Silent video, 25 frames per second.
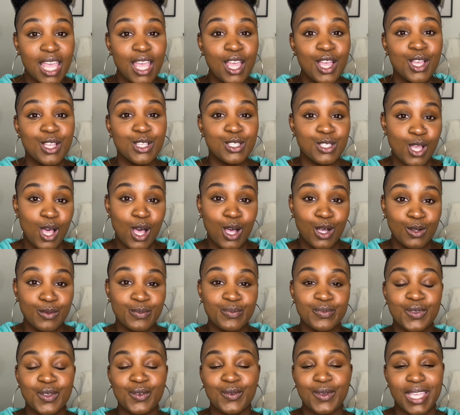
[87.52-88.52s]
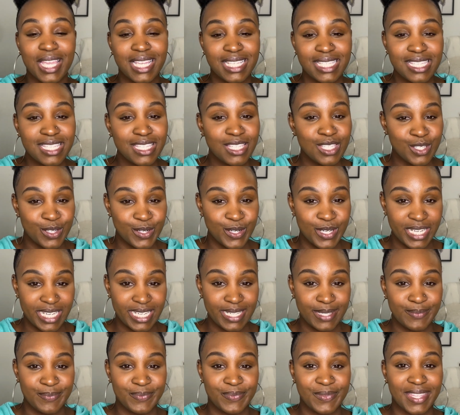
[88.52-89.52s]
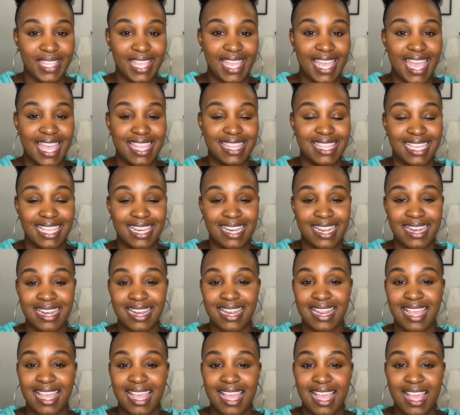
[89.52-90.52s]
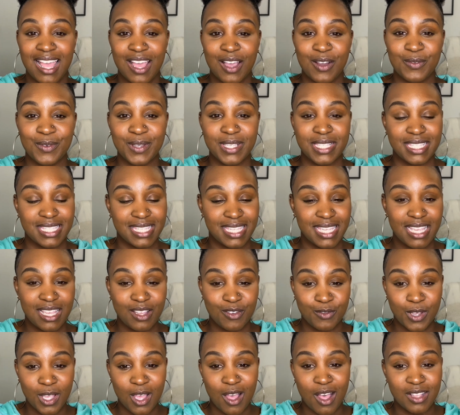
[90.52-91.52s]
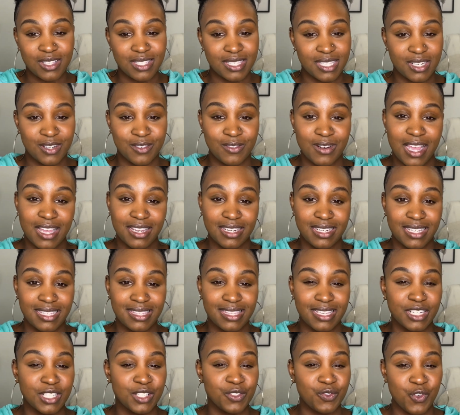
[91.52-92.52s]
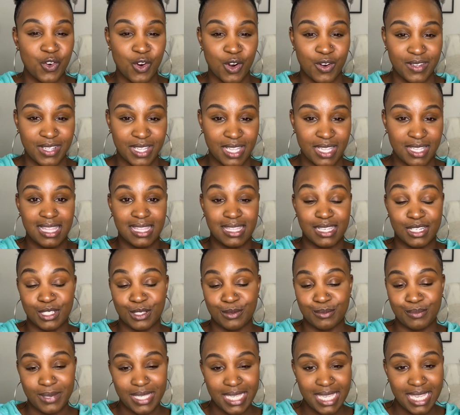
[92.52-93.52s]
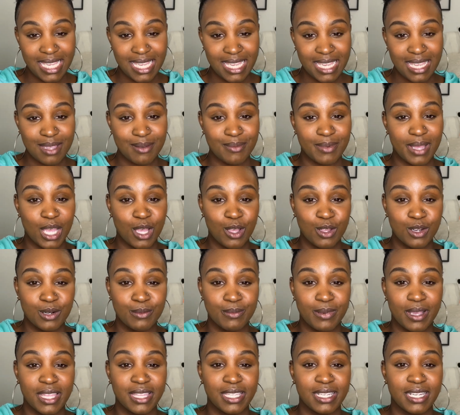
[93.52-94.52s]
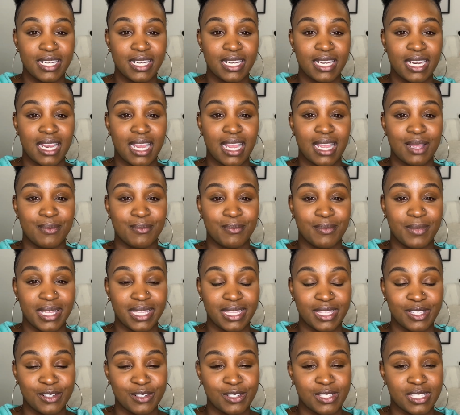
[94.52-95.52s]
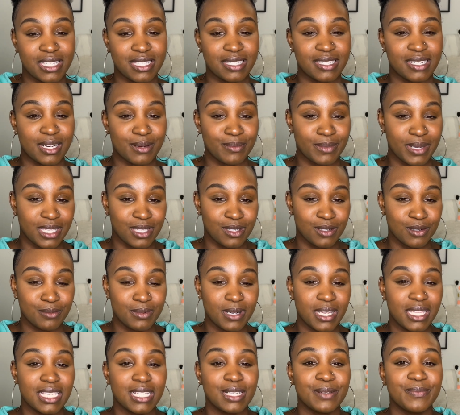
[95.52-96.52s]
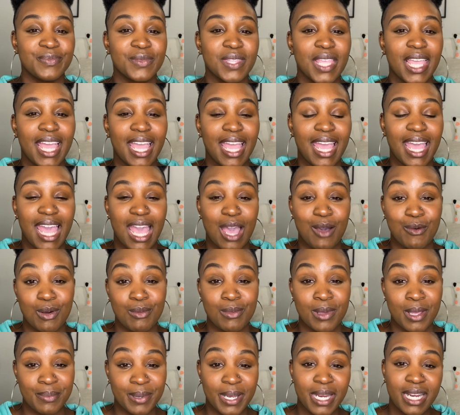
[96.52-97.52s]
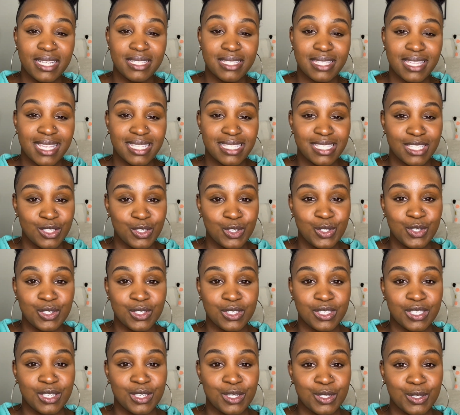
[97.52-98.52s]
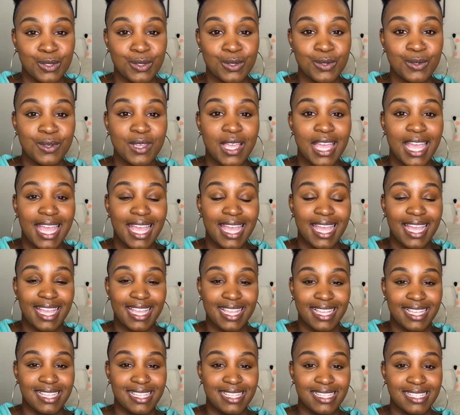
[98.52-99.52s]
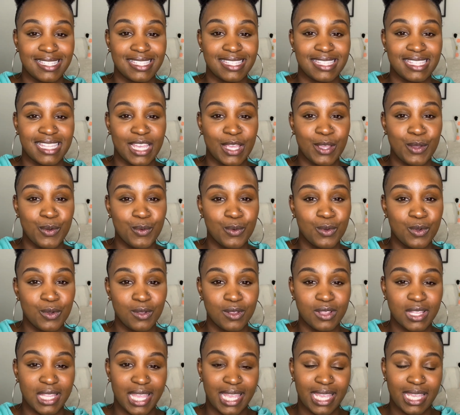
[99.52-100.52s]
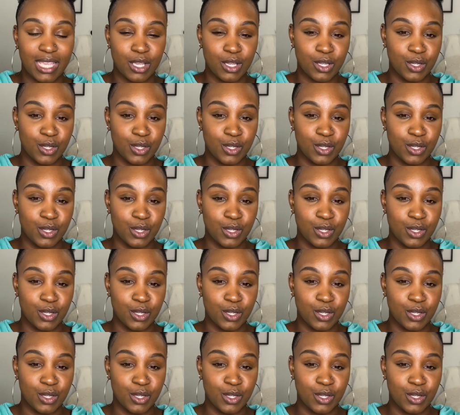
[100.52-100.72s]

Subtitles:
So we get to the tree and then we all sit around it. There's 4 of us. There's me, my older brother, my little sister, and my little brother. And what my parents like to usually do is they will like